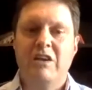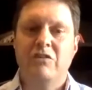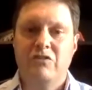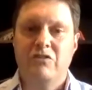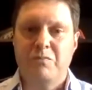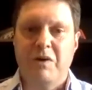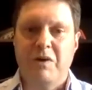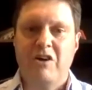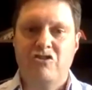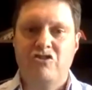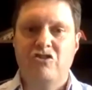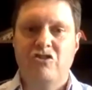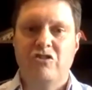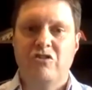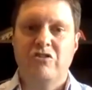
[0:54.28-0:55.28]
It inspires
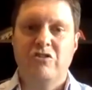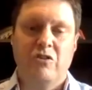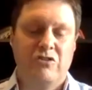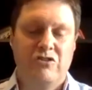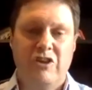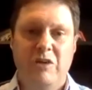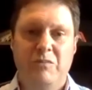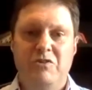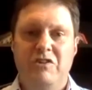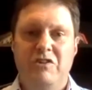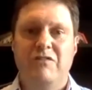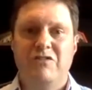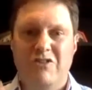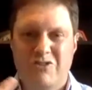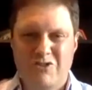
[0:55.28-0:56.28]
your, your teams to
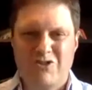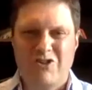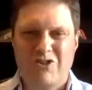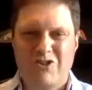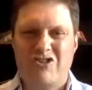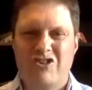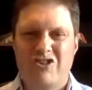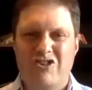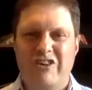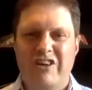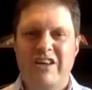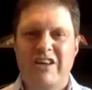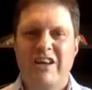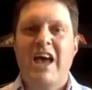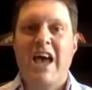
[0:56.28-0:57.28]
give
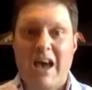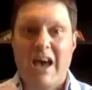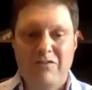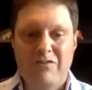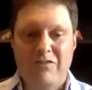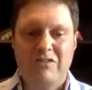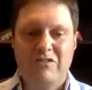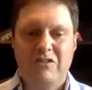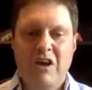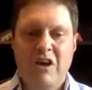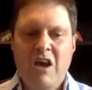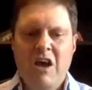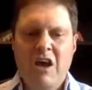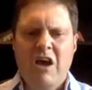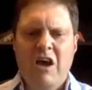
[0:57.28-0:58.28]
discretionary effort
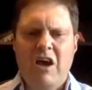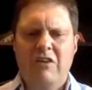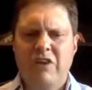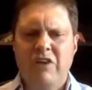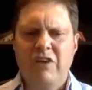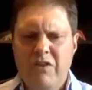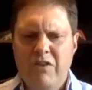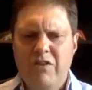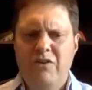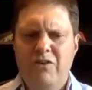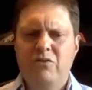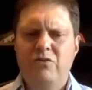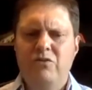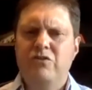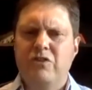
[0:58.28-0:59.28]
and it
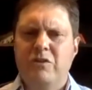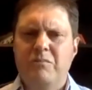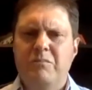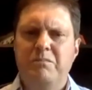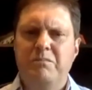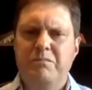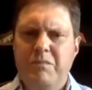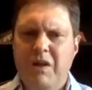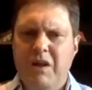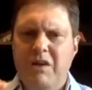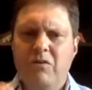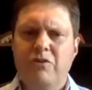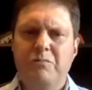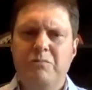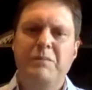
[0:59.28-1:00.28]
enthuses them. And
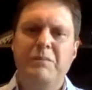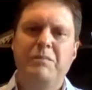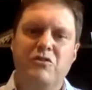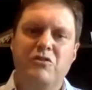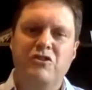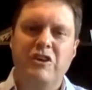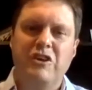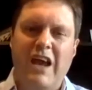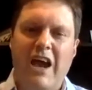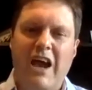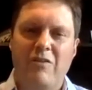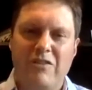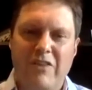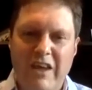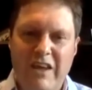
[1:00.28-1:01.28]
also, people can see how